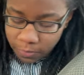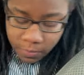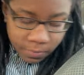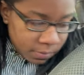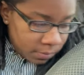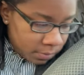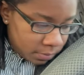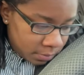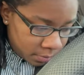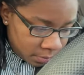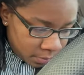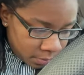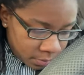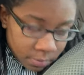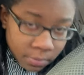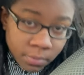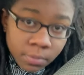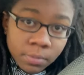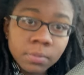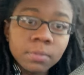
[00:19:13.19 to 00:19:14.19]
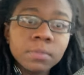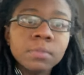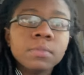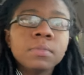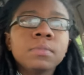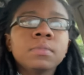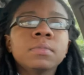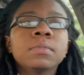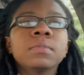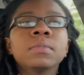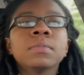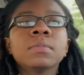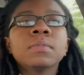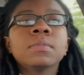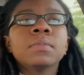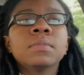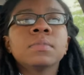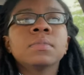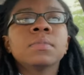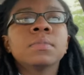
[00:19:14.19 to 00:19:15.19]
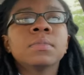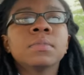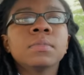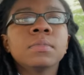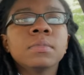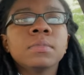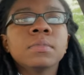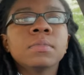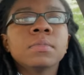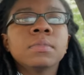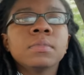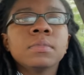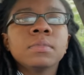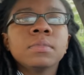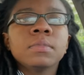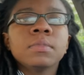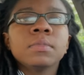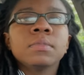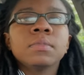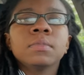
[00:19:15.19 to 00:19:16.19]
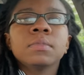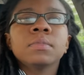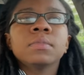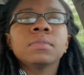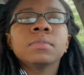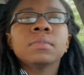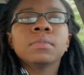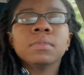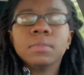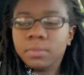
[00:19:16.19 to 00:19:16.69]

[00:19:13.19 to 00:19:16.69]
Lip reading: No words are spoken by the person on screen.